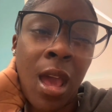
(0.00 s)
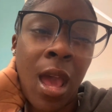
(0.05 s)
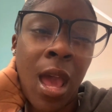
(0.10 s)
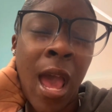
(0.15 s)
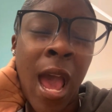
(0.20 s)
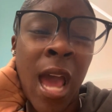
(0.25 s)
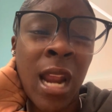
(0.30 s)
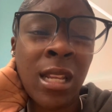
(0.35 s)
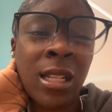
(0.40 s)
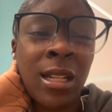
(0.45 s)

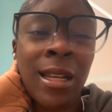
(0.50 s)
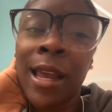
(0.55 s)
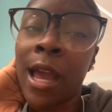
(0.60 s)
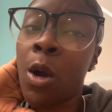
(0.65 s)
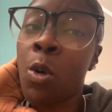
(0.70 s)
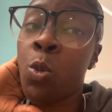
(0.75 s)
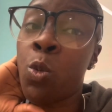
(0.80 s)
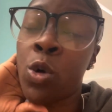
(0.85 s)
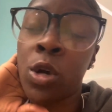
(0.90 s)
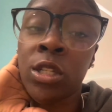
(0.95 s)
honestly, I
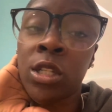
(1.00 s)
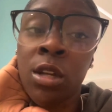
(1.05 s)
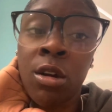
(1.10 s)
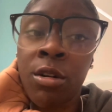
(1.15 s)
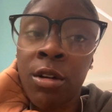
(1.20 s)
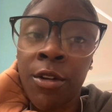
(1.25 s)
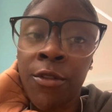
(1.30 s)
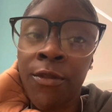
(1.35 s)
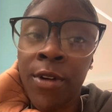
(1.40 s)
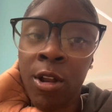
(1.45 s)
wasn't going
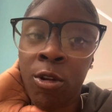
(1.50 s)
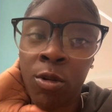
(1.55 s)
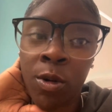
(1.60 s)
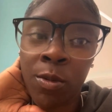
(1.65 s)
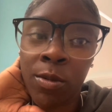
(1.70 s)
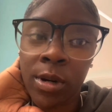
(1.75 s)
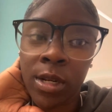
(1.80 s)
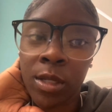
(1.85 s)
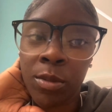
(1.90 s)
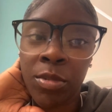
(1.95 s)
to follow up
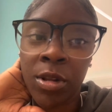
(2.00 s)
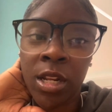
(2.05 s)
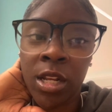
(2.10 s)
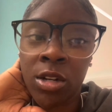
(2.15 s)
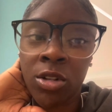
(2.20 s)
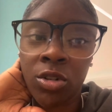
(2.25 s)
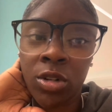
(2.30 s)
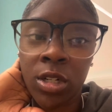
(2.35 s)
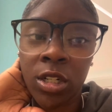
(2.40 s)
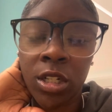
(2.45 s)
with his
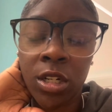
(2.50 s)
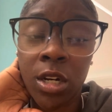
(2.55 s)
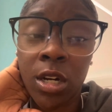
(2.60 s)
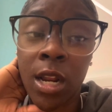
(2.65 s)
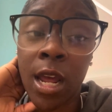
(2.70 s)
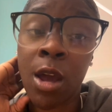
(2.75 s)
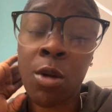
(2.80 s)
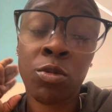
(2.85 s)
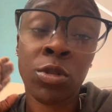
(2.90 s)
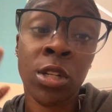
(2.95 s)
pediatrician.
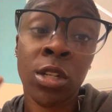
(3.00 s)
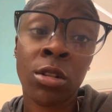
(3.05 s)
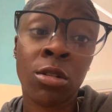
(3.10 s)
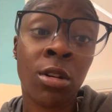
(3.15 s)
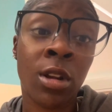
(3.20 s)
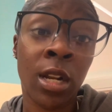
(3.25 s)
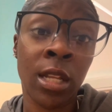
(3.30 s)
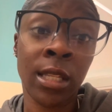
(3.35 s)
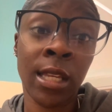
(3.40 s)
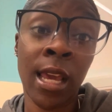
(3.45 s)
I was just
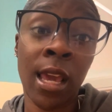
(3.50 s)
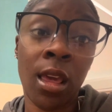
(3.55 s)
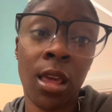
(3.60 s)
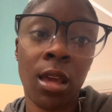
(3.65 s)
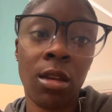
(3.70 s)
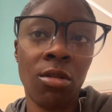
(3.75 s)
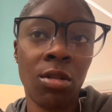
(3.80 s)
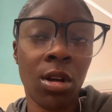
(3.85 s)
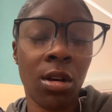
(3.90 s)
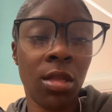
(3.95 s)
going to take,
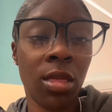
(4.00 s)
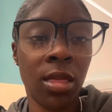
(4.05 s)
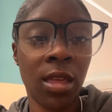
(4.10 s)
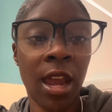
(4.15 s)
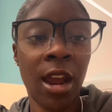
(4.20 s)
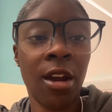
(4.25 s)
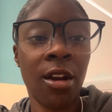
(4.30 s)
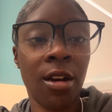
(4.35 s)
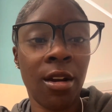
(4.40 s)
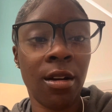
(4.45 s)

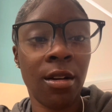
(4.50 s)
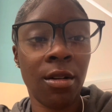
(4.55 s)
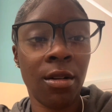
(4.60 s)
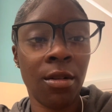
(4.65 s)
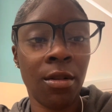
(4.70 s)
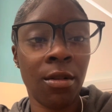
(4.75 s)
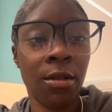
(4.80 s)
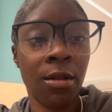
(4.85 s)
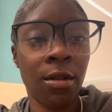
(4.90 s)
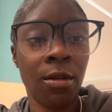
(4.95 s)

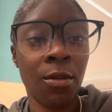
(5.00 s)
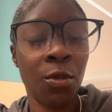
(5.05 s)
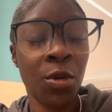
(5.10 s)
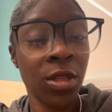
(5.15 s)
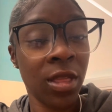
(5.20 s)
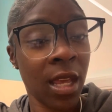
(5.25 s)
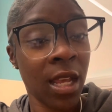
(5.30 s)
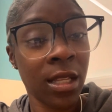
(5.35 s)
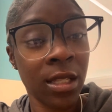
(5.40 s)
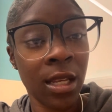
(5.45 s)
what
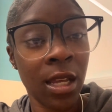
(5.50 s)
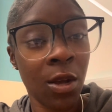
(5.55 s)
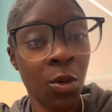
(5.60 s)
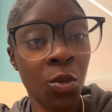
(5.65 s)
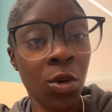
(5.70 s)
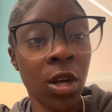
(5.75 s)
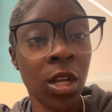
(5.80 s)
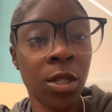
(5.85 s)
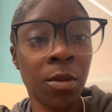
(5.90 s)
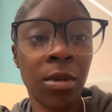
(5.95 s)
they said it
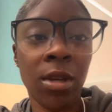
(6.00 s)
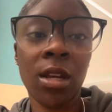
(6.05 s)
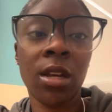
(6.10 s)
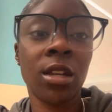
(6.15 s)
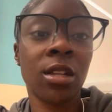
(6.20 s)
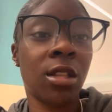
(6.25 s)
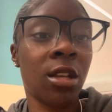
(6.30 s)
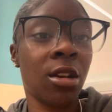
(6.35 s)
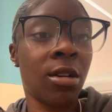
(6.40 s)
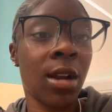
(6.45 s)
was,
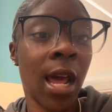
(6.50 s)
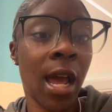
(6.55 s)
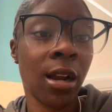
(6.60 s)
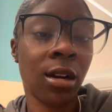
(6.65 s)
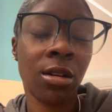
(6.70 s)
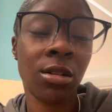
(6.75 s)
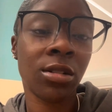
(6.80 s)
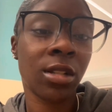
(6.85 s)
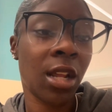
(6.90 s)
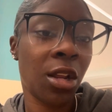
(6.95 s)
because they're
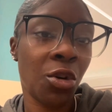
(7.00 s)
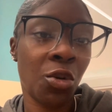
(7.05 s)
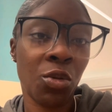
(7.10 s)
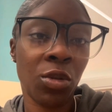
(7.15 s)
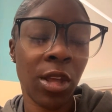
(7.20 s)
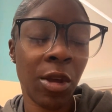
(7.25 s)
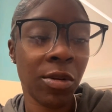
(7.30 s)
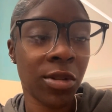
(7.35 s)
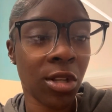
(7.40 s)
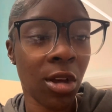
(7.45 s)
doctors. They knew what
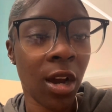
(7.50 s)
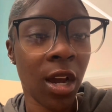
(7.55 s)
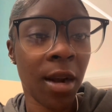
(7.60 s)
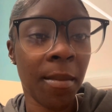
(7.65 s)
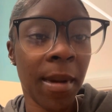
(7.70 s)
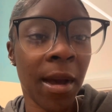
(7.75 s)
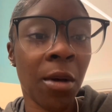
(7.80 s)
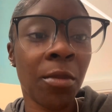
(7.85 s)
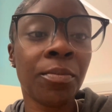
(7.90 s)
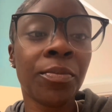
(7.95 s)
they was talking
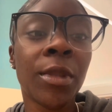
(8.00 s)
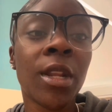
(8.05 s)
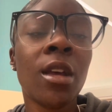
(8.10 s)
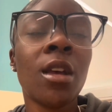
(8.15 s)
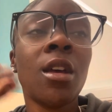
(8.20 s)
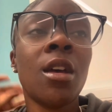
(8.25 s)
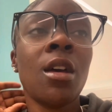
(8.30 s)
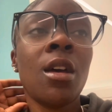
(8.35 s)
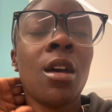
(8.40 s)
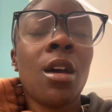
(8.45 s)
about.
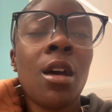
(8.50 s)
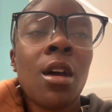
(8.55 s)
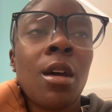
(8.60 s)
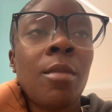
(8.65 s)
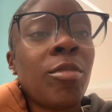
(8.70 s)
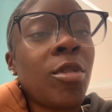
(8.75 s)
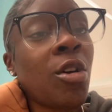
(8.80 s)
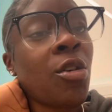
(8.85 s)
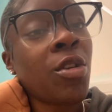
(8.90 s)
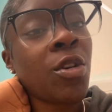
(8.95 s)

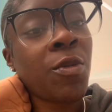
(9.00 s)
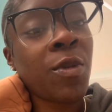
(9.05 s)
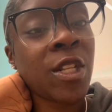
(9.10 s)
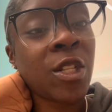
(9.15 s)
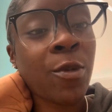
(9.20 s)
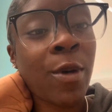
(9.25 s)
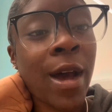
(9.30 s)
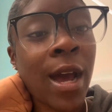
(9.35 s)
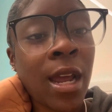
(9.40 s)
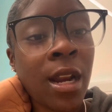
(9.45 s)
The only reason
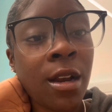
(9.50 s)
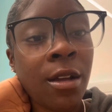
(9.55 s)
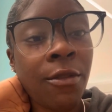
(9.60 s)
why I ended up